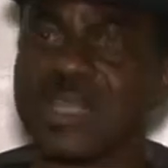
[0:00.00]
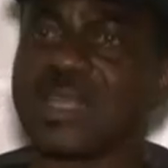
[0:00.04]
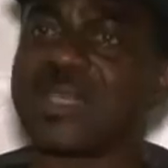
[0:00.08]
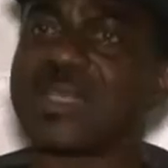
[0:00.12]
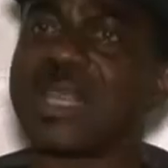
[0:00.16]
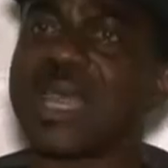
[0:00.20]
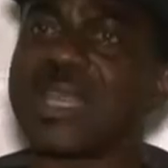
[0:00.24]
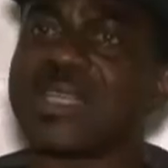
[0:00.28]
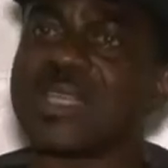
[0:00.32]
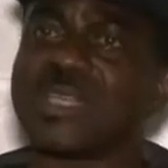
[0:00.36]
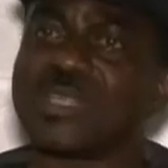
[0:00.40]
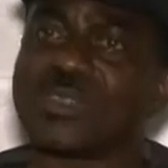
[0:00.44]

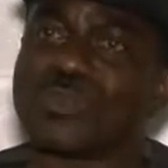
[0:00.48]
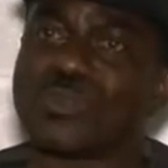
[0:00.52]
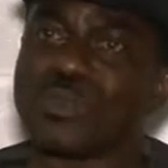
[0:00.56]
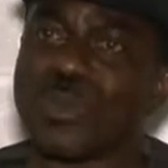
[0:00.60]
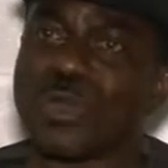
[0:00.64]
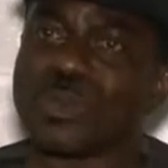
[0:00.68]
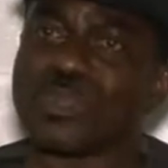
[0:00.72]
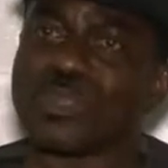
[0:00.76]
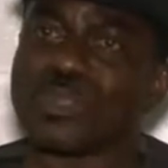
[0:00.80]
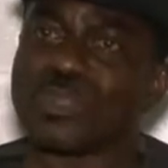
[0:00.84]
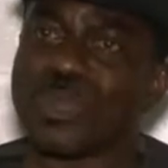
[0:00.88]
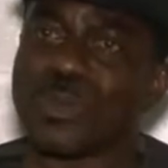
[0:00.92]
That is
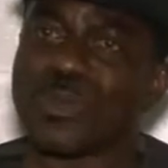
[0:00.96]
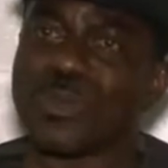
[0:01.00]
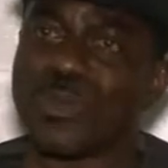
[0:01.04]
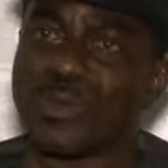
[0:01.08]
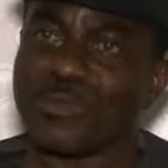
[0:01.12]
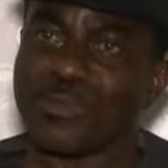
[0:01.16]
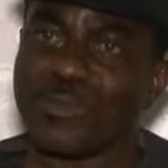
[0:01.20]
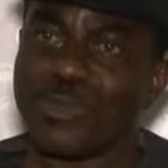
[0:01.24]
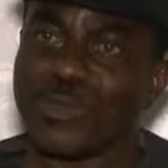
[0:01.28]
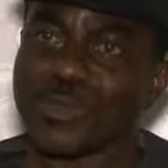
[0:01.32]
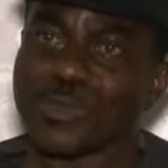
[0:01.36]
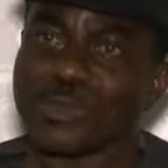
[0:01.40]
what some
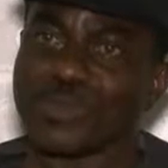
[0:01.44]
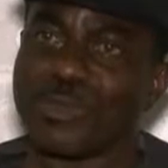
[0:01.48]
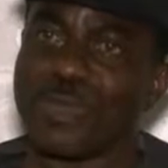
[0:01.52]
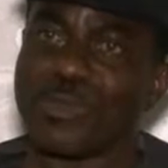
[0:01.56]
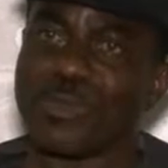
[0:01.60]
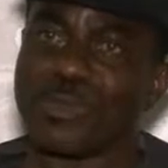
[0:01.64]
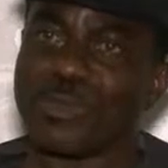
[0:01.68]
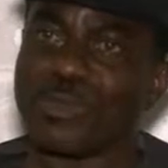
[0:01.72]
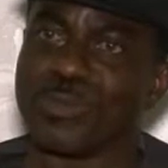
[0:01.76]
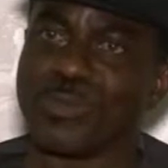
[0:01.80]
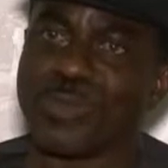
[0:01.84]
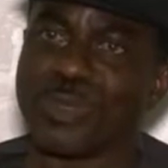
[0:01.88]
of us,
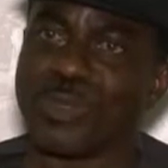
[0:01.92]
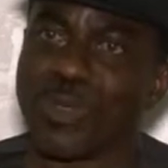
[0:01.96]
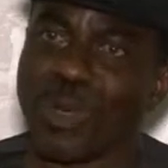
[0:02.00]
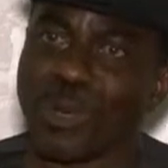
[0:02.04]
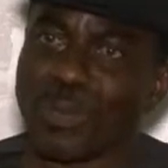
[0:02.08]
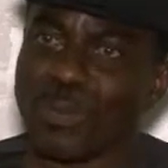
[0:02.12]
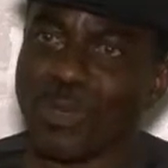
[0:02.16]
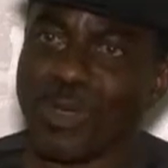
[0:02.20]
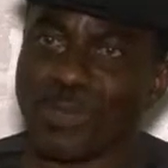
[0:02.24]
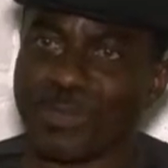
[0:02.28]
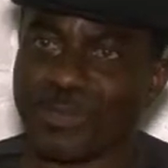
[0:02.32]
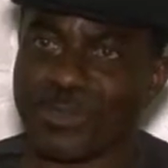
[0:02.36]
when we
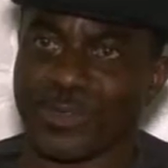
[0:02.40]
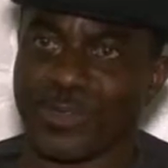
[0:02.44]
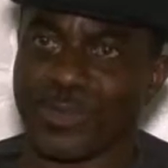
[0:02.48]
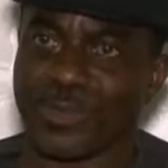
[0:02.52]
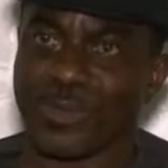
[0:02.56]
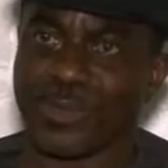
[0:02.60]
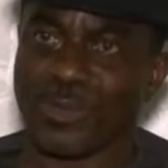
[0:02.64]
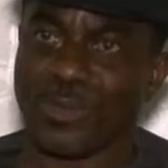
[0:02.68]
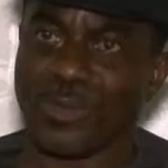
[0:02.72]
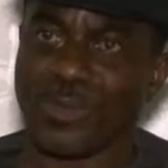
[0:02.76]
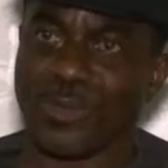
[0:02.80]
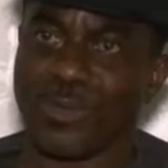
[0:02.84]
become
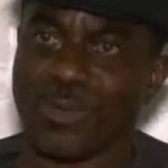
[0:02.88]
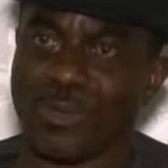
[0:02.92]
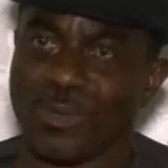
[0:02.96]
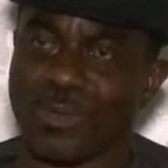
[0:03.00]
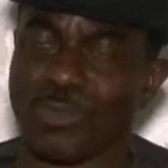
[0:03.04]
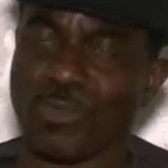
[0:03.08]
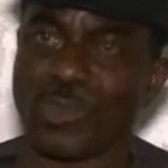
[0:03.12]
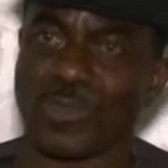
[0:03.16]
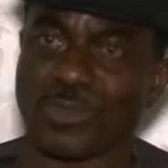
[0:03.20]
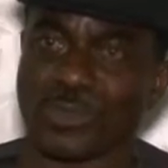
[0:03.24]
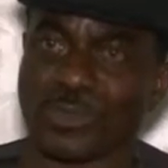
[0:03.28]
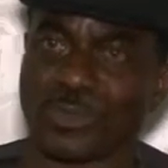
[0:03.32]
governor,
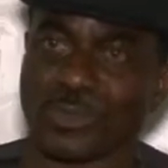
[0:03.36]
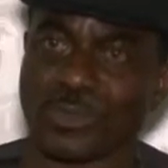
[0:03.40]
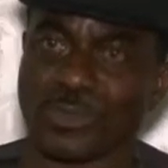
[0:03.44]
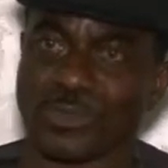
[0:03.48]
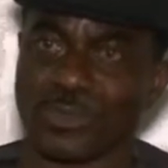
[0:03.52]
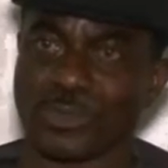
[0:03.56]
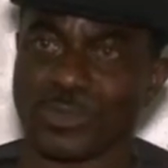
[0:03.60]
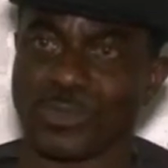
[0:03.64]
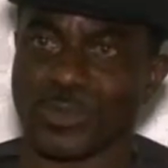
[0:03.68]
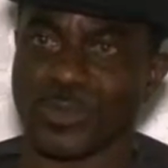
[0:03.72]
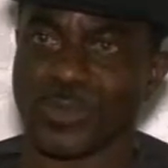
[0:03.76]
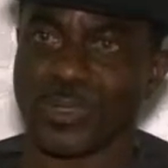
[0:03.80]
want to
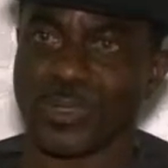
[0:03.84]
do.